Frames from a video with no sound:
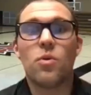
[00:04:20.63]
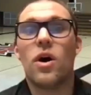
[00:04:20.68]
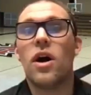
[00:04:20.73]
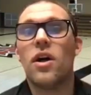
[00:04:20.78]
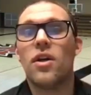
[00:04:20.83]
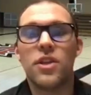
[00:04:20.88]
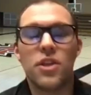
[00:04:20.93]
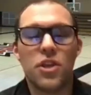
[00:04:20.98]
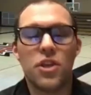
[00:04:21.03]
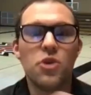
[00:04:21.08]

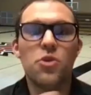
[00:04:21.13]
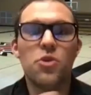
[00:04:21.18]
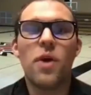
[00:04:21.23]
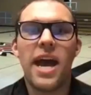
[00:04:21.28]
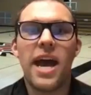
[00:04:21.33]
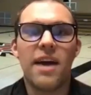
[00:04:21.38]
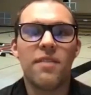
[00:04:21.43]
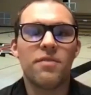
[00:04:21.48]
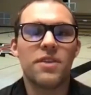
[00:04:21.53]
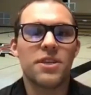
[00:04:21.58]
Well, you
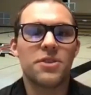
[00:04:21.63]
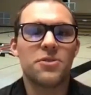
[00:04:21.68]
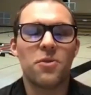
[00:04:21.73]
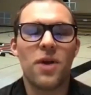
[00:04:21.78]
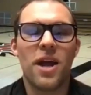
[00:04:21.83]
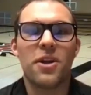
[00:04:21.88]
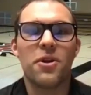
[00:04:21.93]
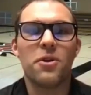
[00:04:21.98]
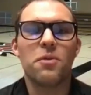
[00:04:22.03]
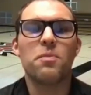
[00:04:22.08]
have this
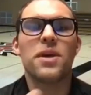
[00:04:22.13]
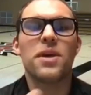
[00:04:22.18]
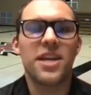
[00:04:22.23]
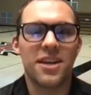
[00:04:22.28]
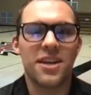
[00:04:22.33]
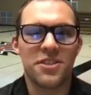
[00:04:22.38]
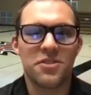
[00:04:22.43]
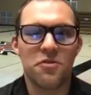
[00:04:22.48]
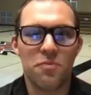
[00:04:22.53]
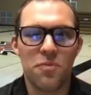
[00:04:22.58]
record
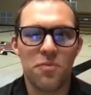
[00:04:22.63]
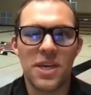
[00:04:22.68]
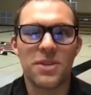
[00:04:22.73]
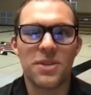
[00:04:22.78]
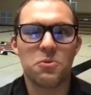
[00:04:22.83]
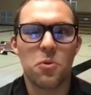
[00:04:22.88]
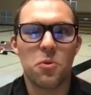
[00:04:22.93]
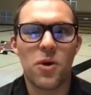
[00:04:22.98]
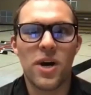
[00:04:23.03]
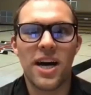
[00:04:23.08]
because of me
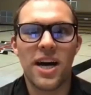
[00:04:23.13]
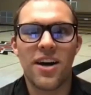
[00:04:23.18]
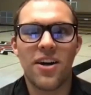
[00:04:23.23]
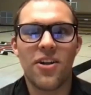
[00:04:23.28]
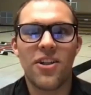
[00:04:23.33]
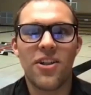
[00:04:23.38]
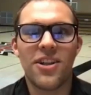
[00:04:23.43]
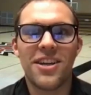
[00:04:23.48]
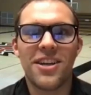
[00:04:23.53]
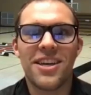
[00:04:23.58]
as
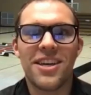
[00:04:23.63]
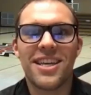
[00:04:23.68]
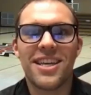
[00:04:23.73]
well.